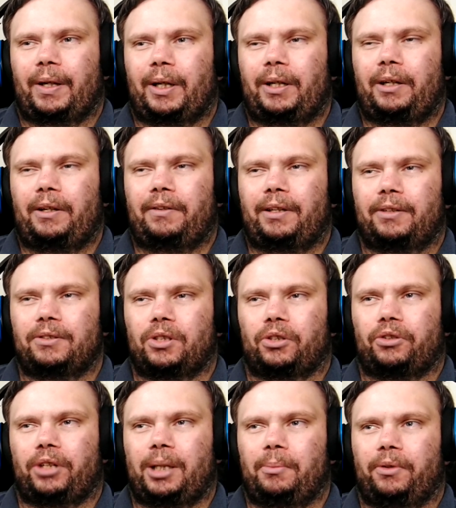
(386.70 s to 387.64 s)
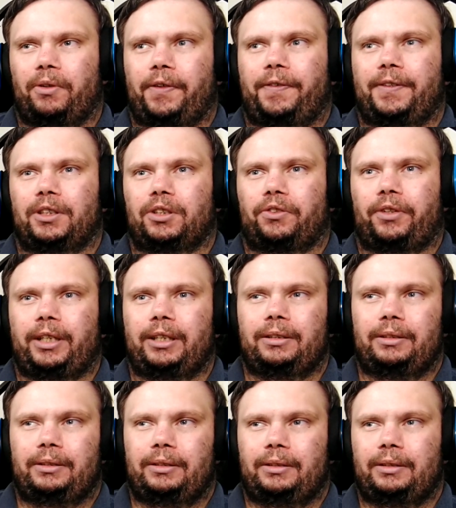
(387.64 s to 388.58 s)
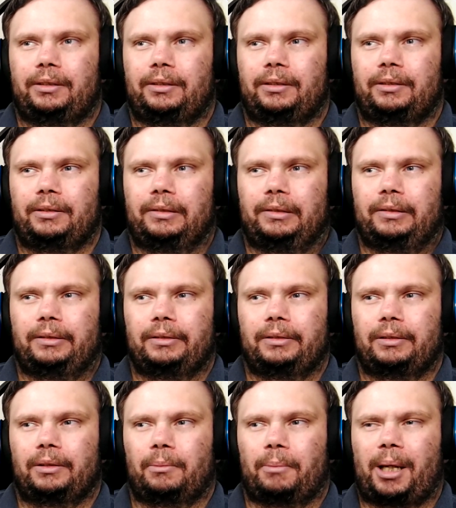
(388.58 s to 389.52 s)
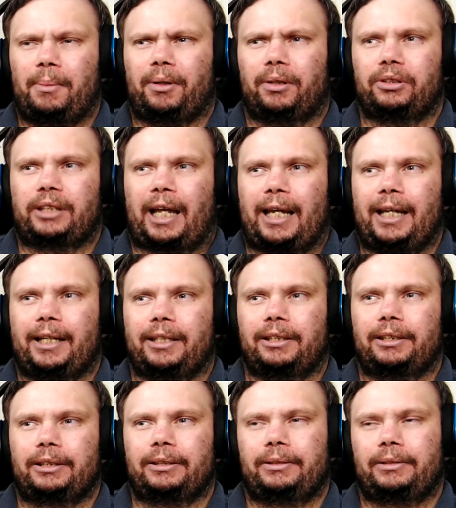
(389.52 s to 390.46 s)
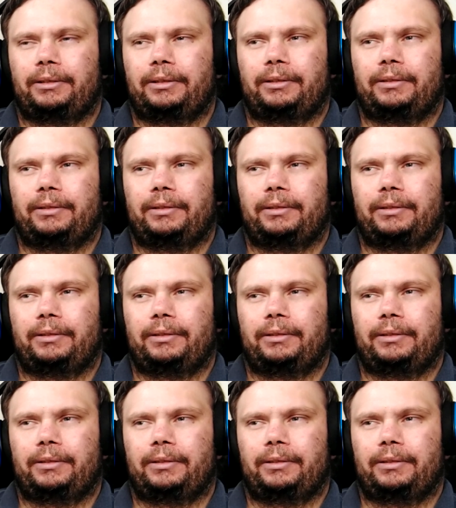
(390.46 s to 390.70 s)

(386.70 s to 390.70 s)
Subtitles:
I don't know if that was a dream or if it was real. Maybe it was Hades.